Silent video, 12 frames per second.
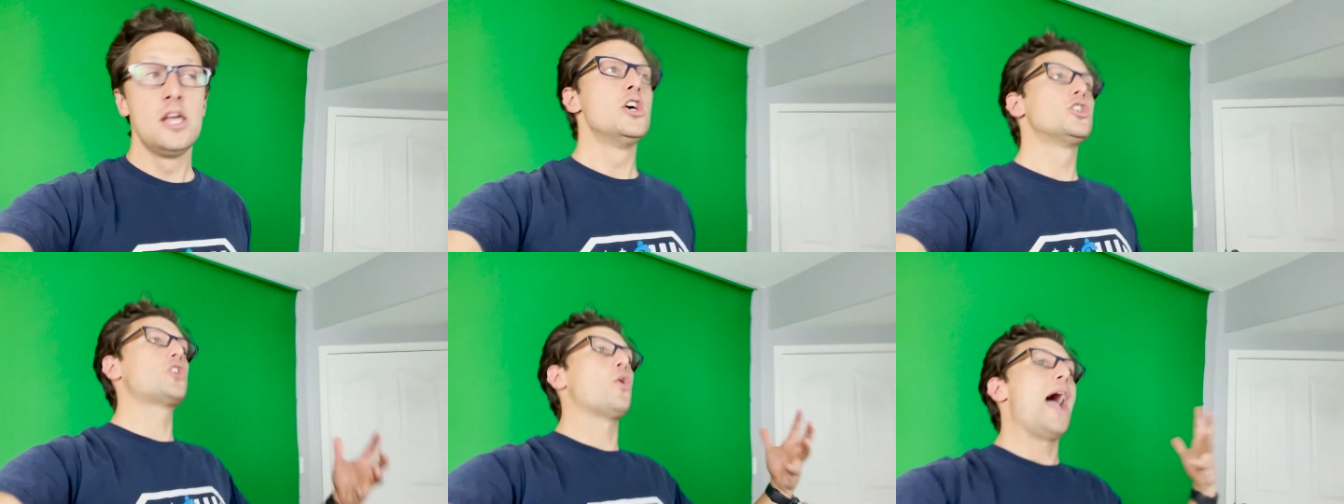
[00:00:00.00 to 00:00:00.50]

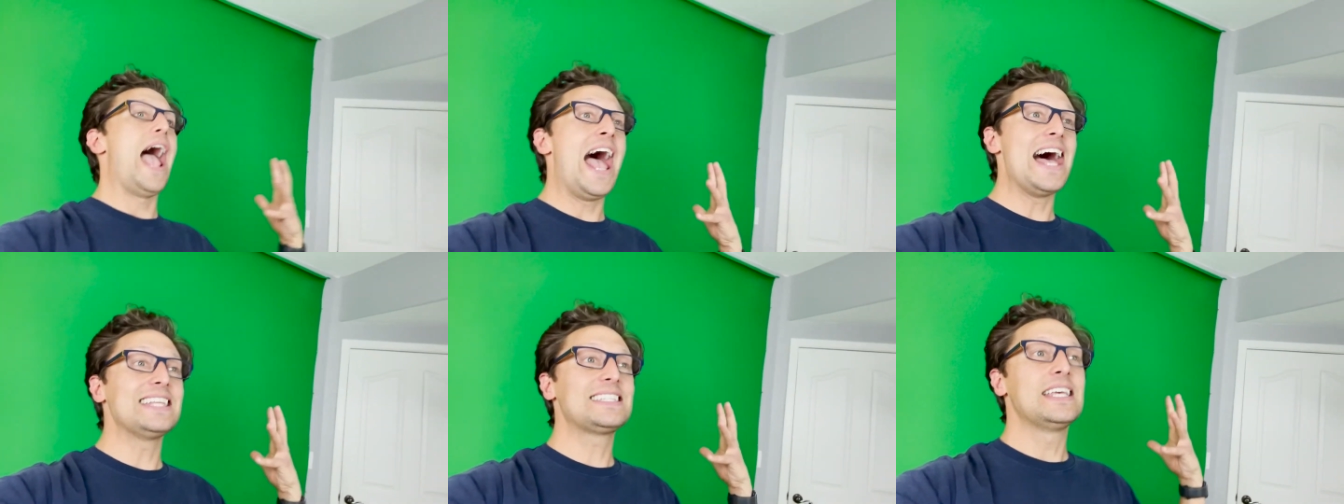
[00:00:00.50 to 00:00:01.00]
So
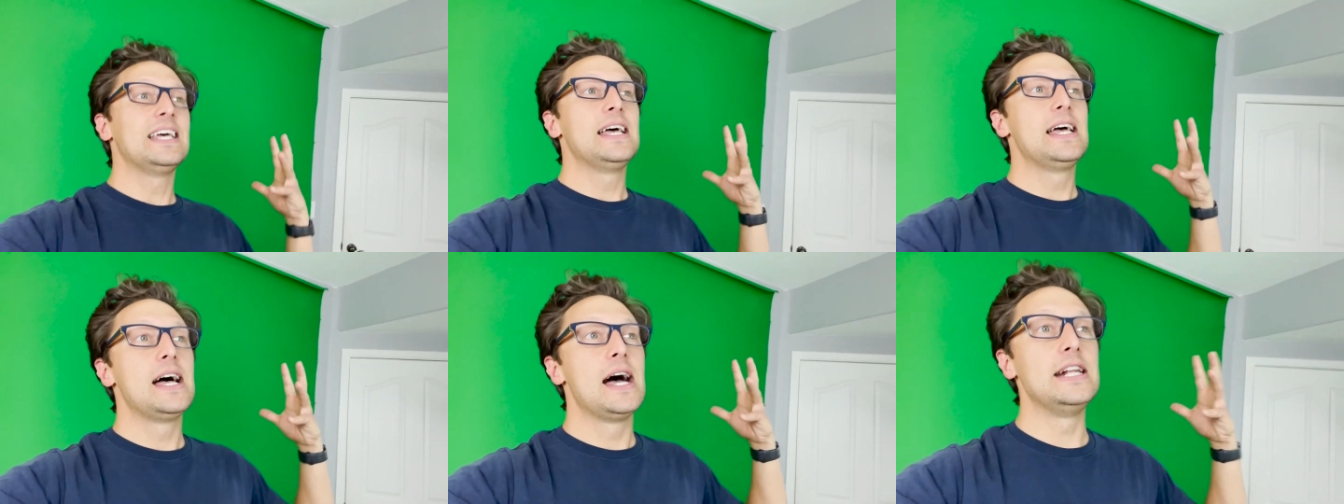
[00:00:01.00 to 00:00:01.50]
as
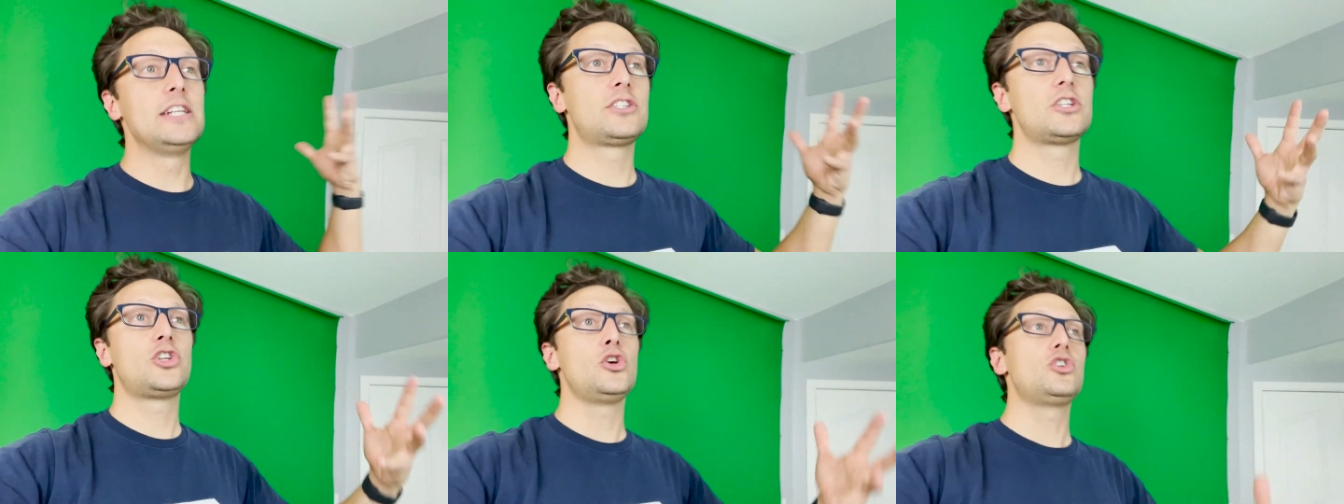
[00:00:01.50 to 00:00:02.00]
an
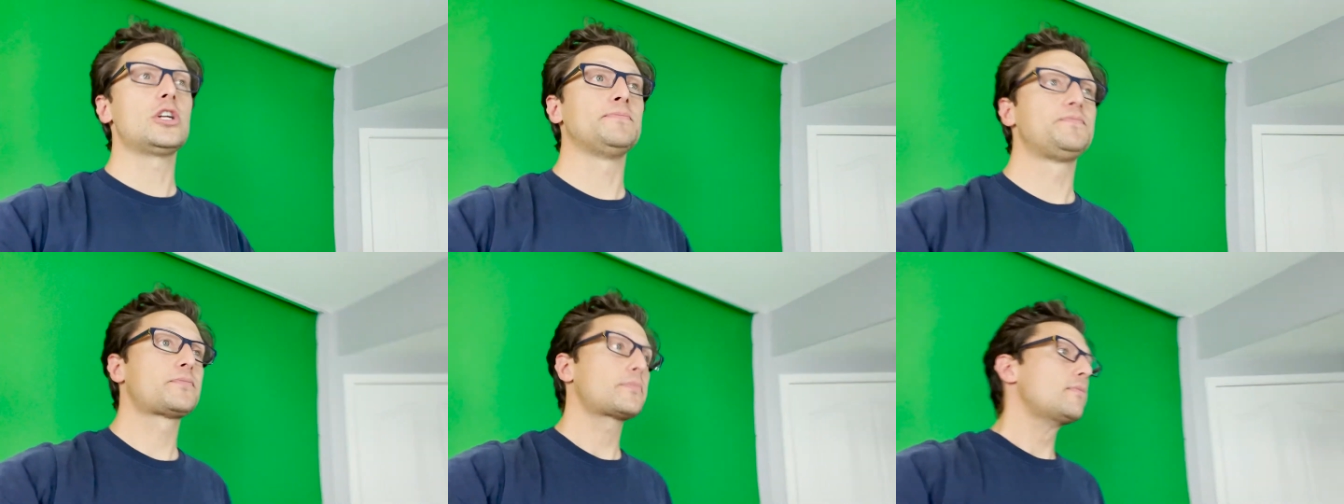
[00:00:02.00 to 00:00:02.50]
institution,
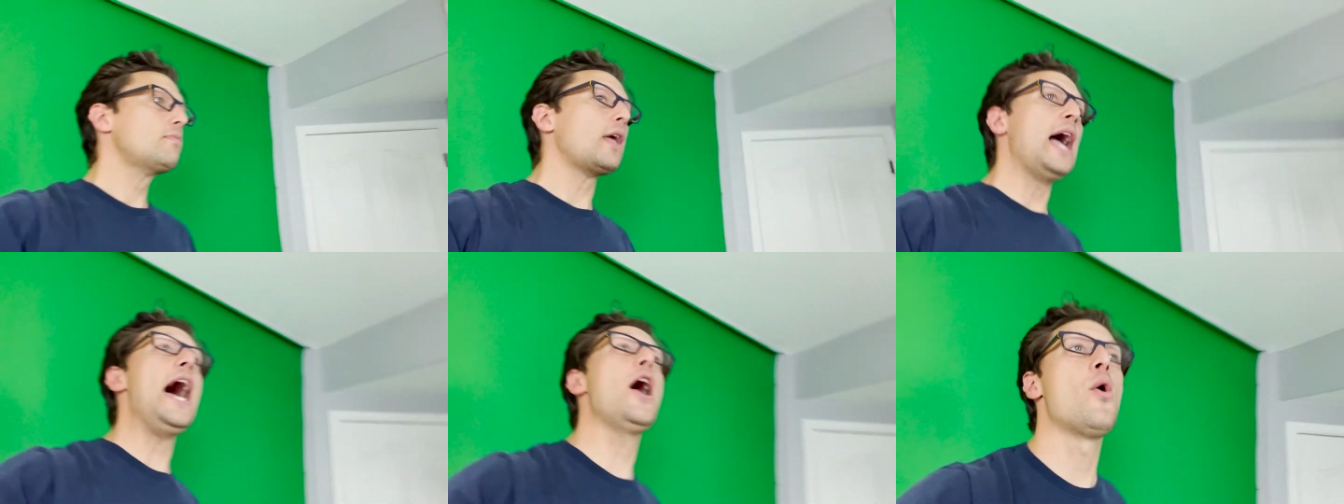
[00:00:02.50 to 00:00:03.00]

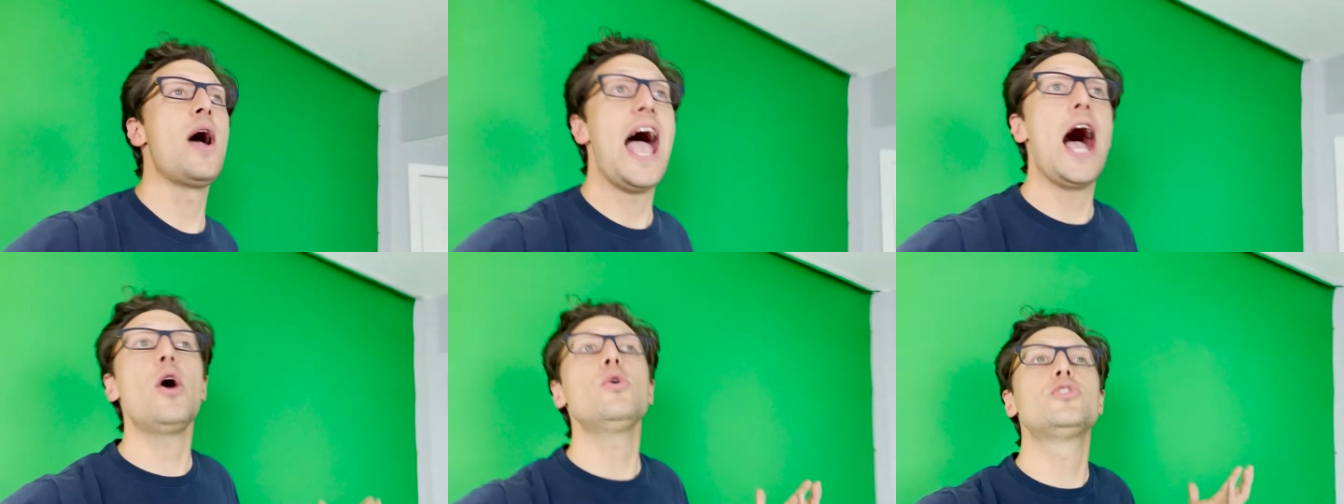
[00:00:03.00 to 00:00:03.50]

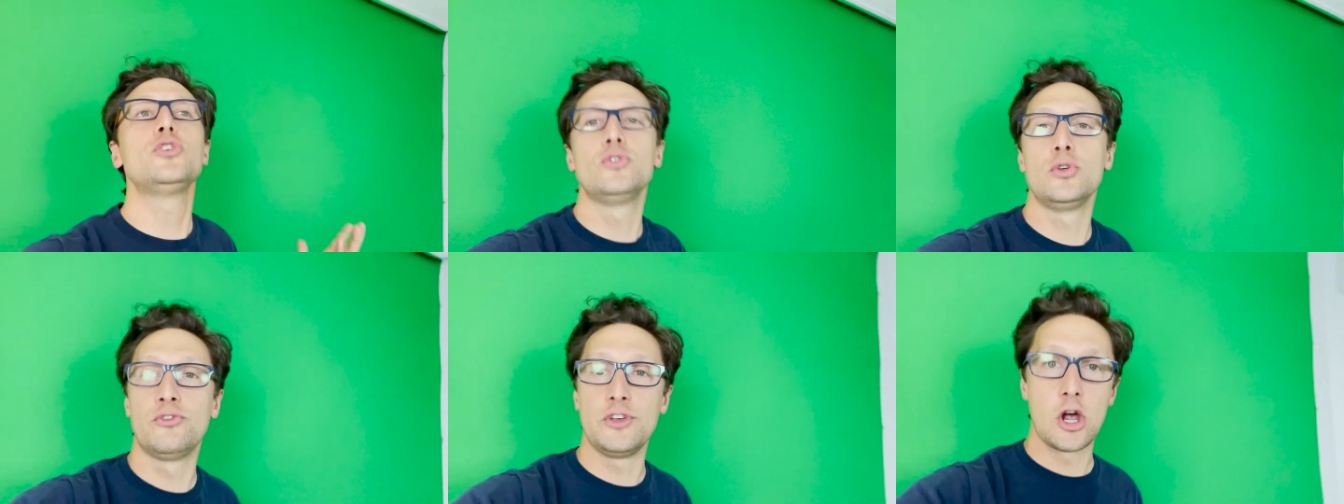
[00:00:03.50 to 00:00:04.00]
how do you
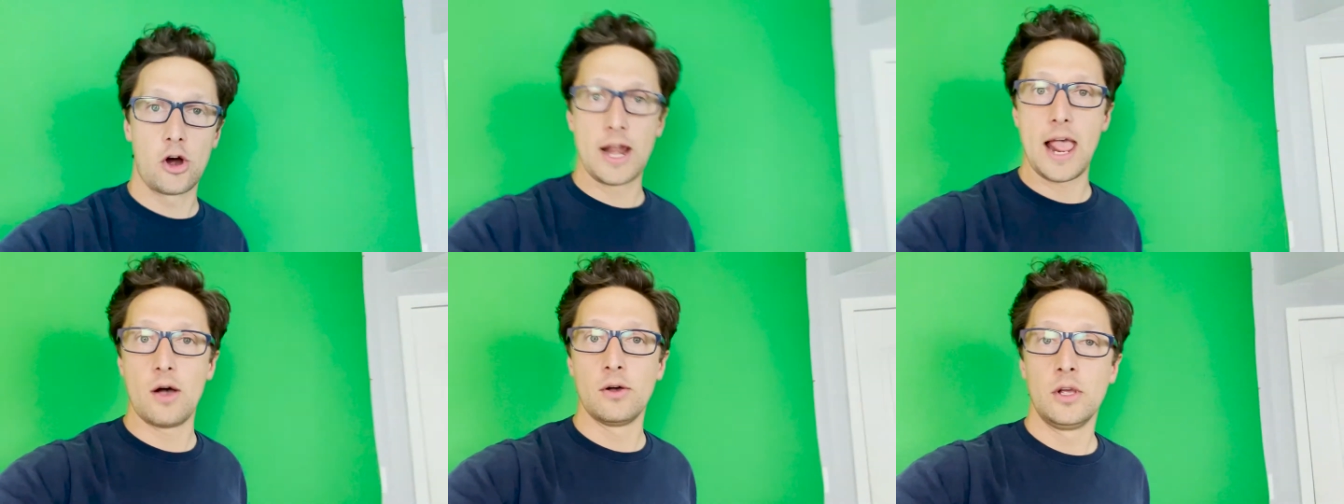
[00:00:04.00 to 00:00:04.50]
do VR
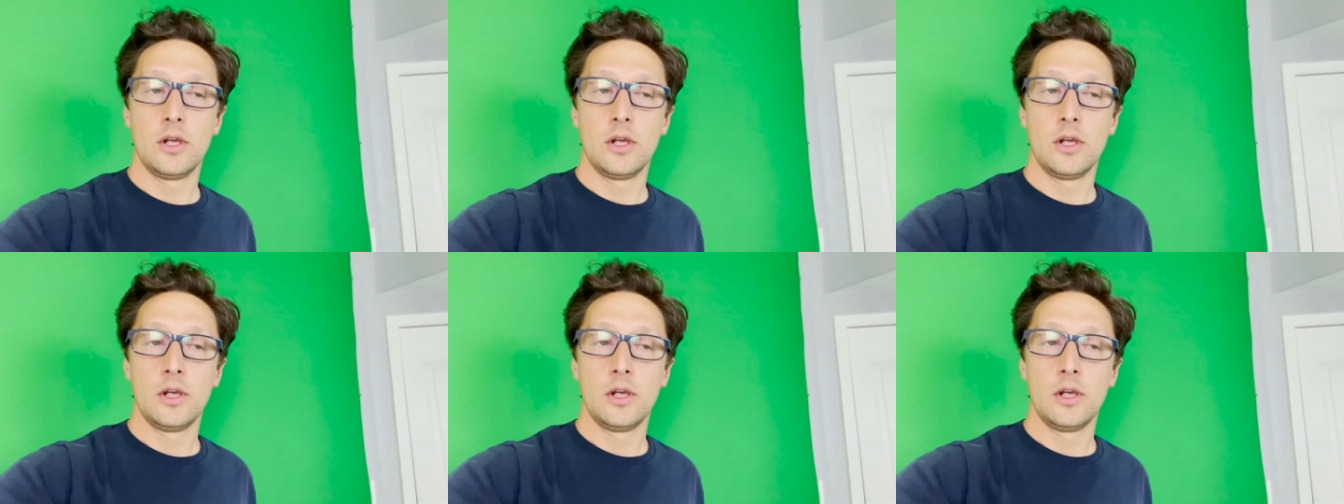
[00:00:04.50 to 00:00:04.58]
now?